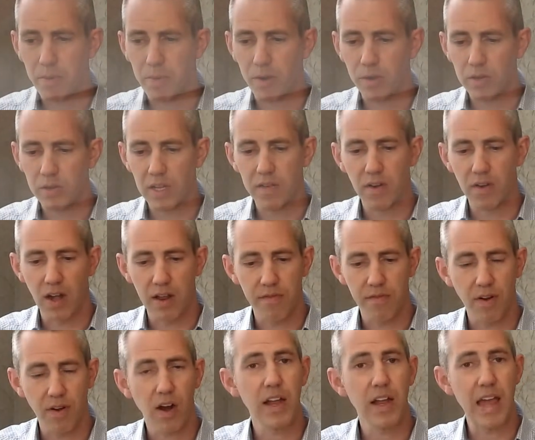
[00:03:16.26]
who lived in a
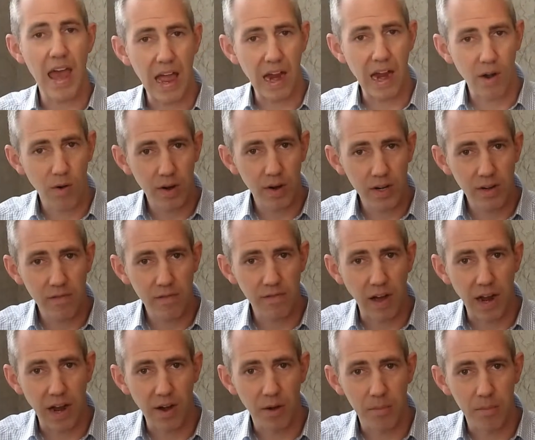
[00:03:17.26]
very arid
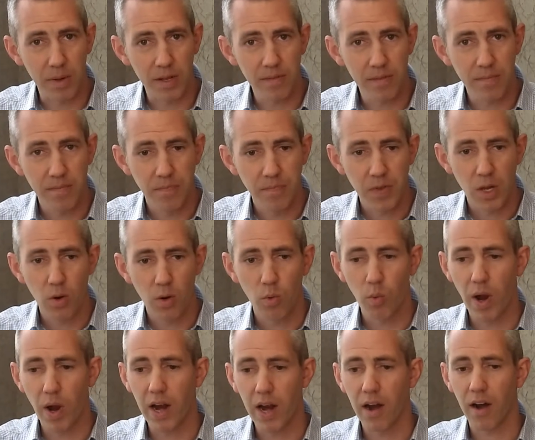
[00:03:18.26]
environment
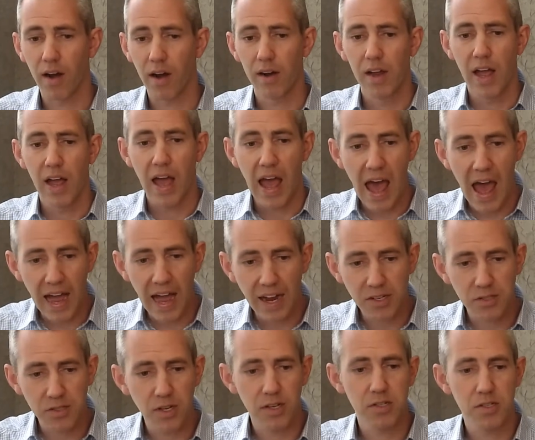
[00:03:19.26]
where
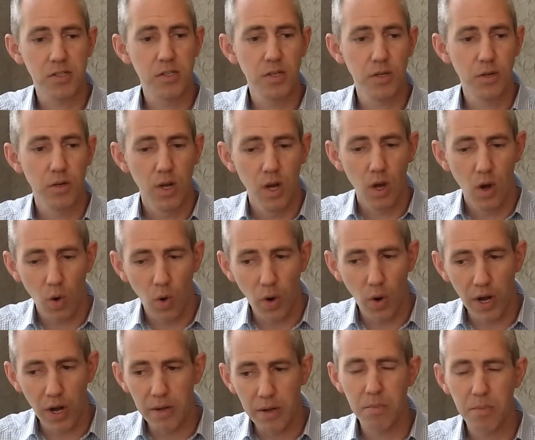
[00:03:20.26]
access to
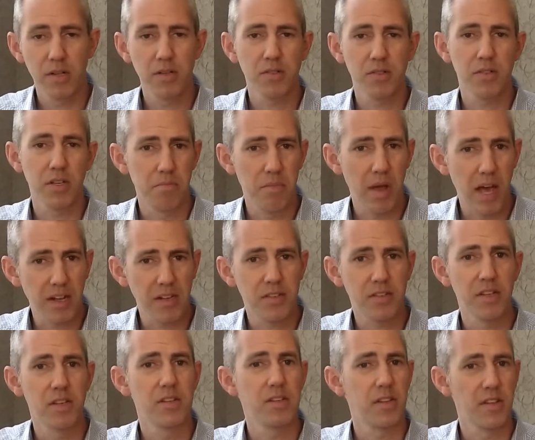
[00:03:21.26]
ointments and
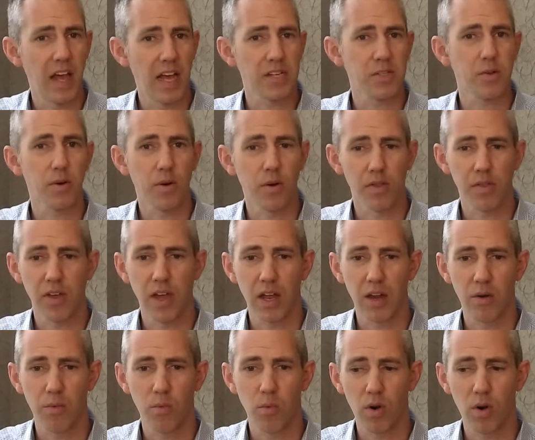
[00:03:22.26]
medicines and that sort of
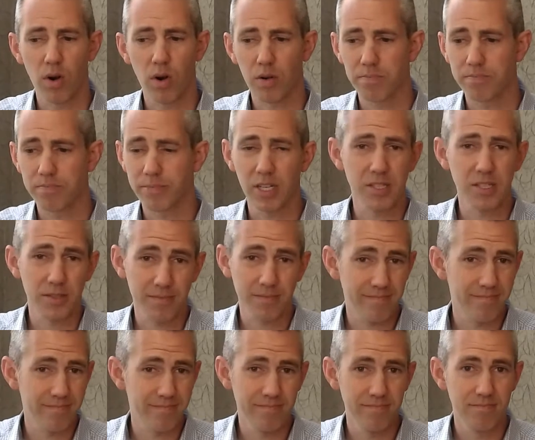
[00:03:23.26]
thing were just
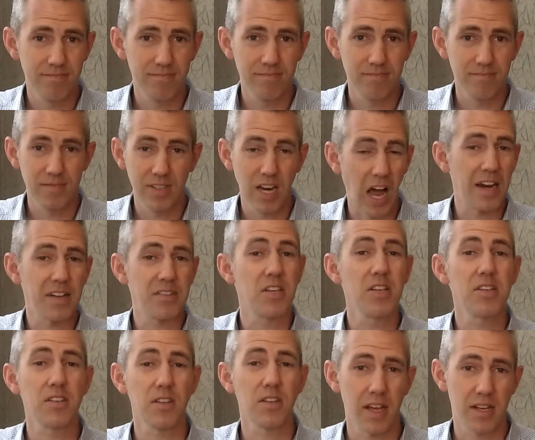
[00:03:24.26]
not as
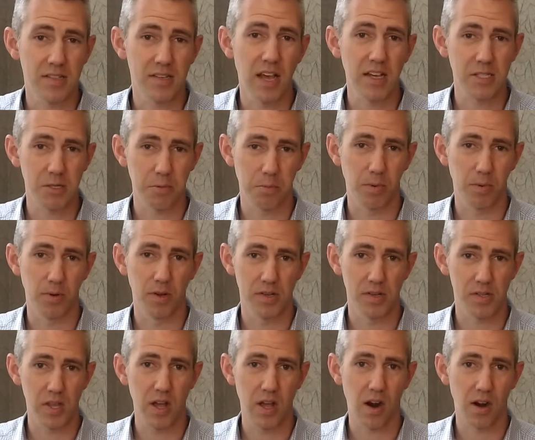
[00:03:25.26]
easily accessible as
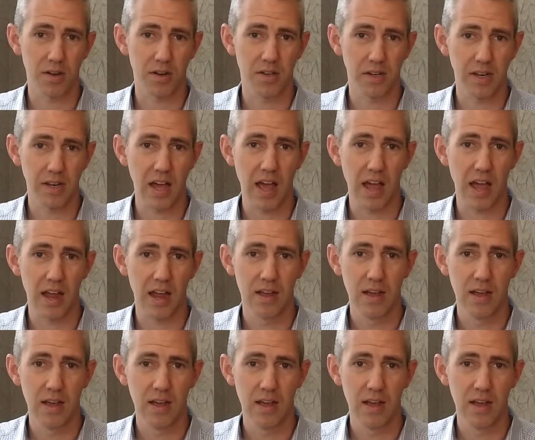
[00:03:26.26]
they are today.